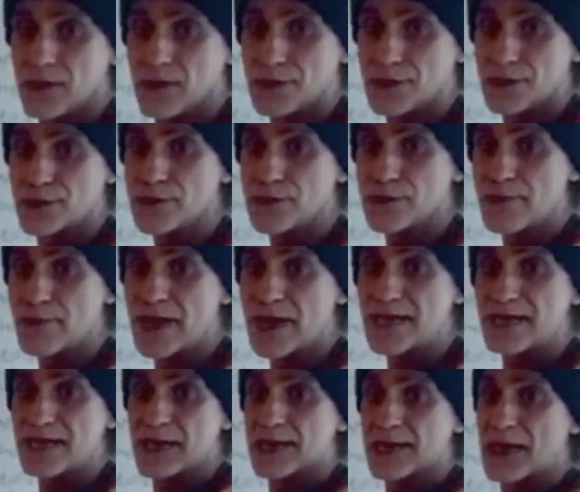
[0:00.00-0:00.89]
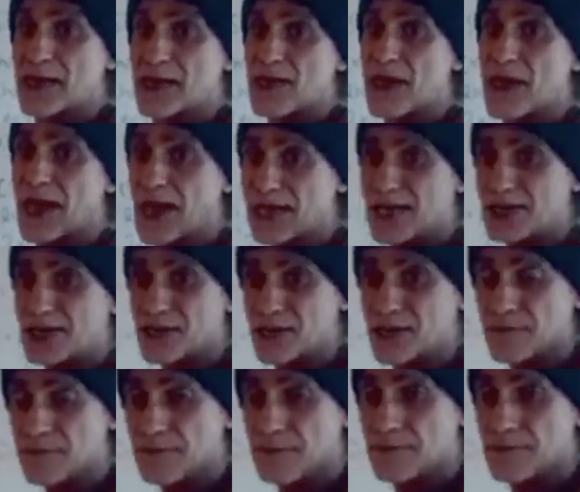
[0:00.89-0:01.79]
to make another
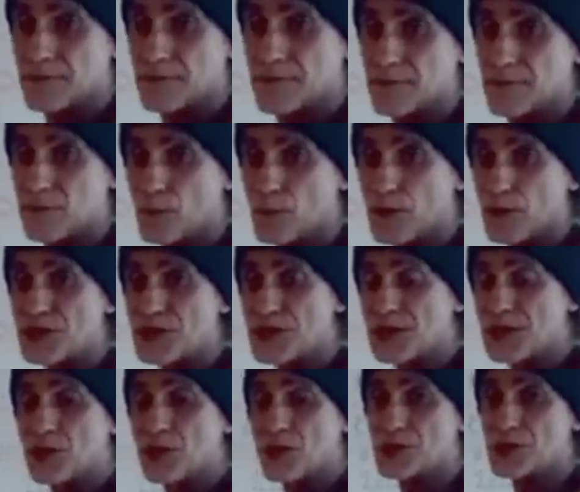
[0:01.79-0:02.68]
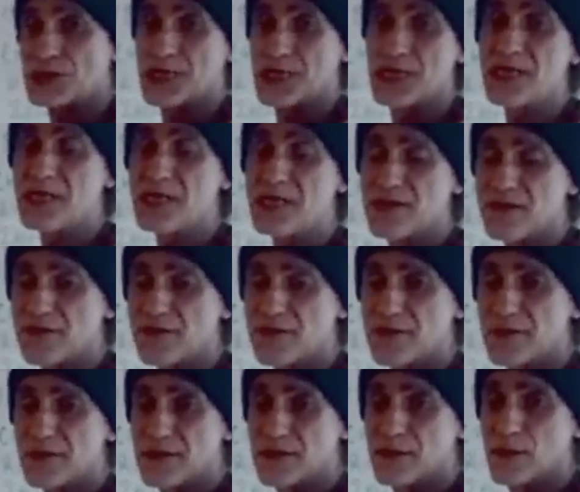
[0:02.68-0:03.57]
atom, which he calls
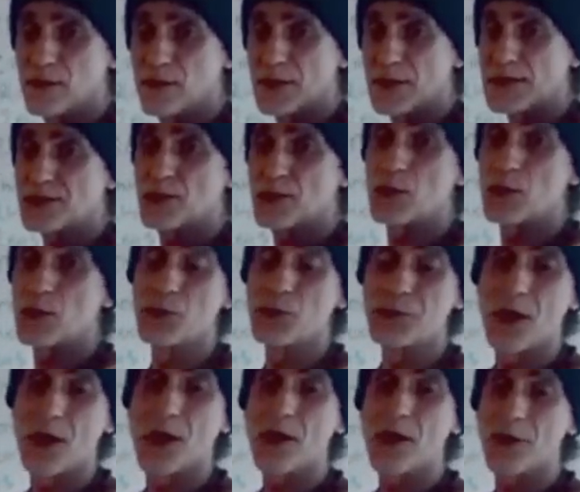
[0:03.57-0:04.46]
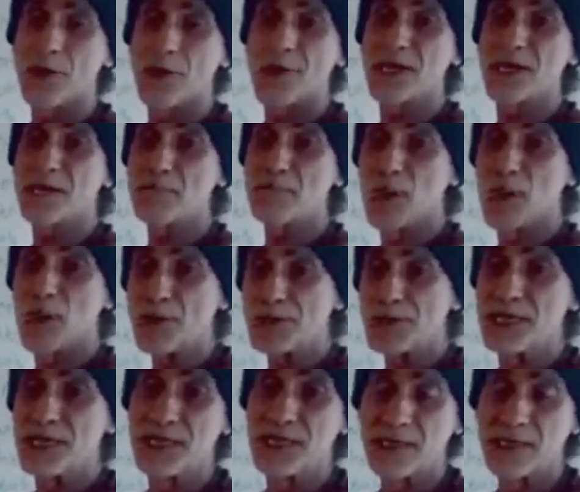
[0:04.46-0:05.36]
Eve. Well, that's called ionic
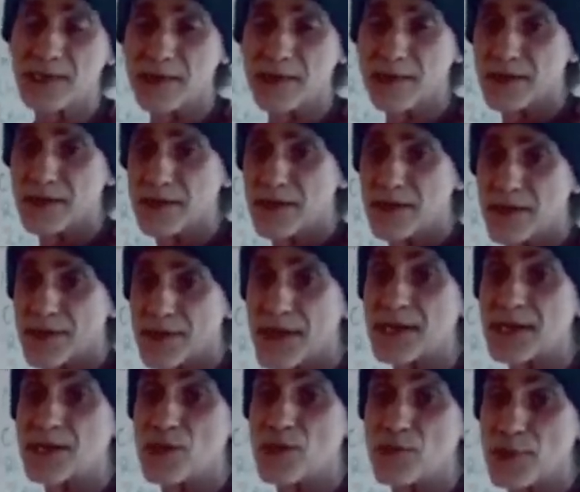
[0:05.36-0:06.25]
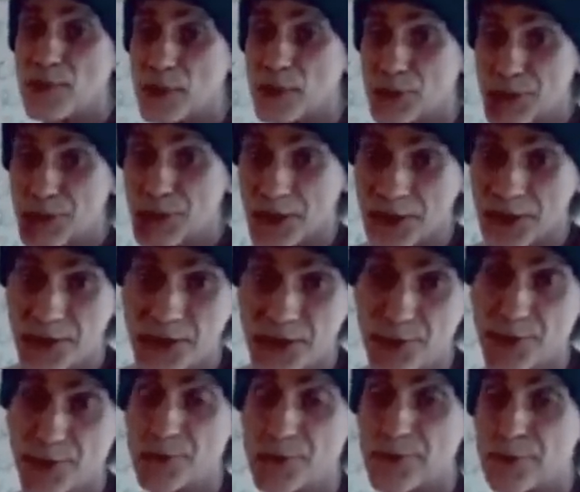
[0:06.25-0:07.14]
bonding. Thank you, Bill
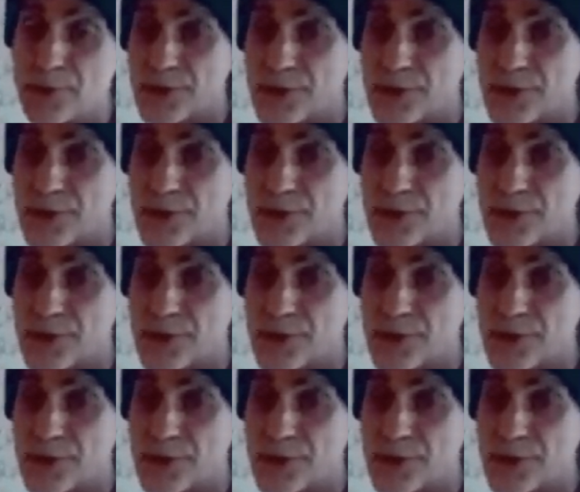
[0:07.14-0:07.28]
Donahue.